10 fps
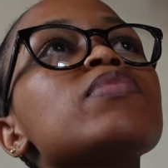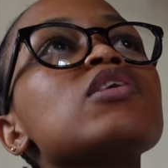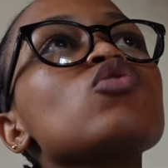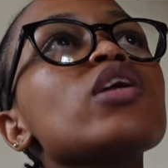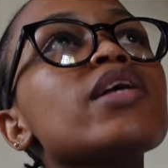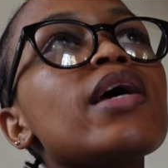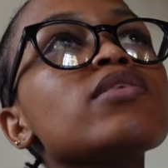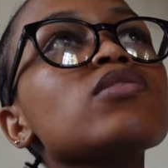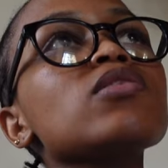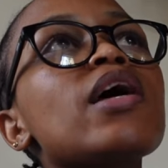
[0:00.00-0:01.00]
the
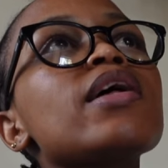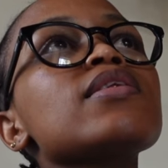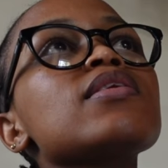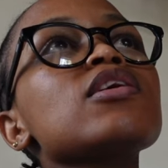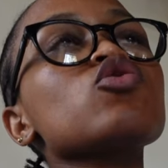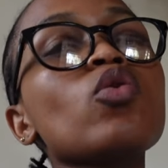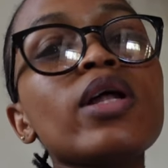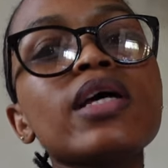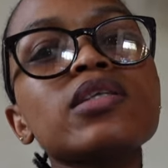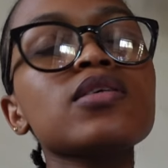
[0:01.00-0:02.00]

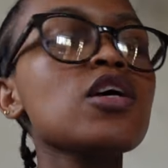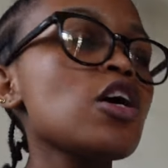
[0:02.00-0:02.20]
toilet.